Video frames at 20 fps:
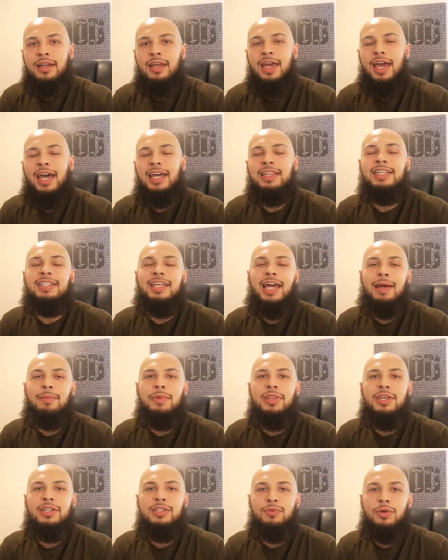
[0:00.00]
At the time
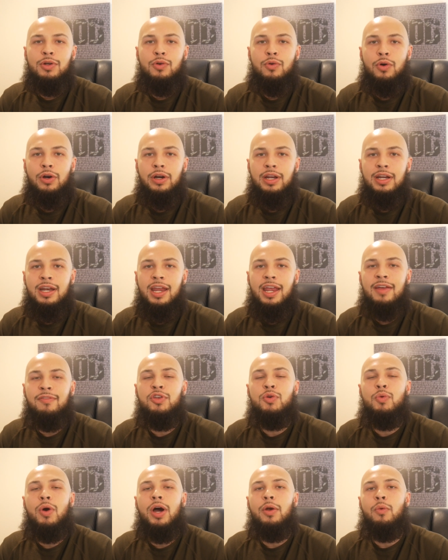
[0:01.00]
of this recording, if
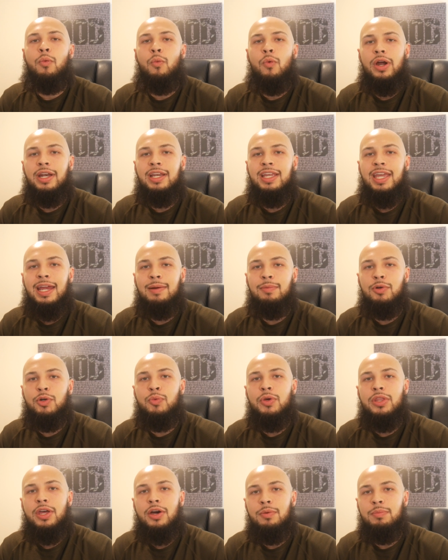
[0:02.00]
you want one camera
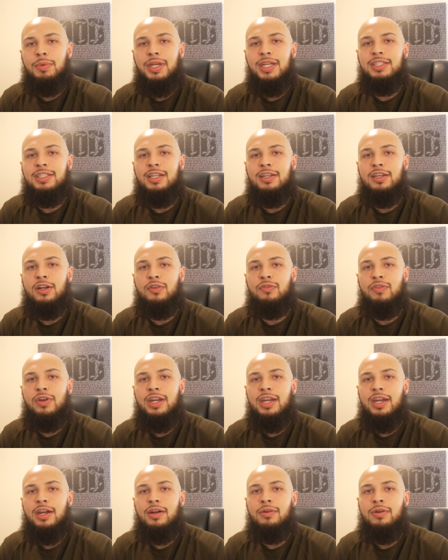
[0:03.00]
with HomeKit Secure
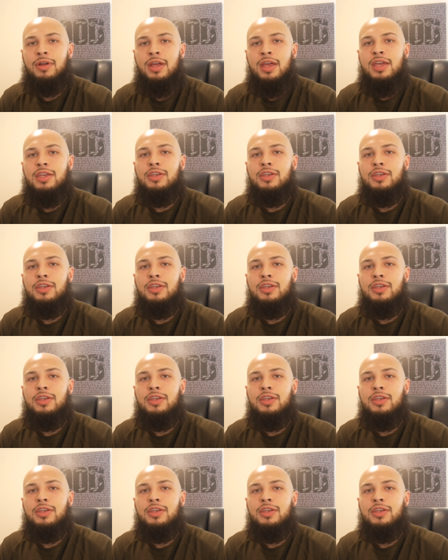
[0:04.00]
Video,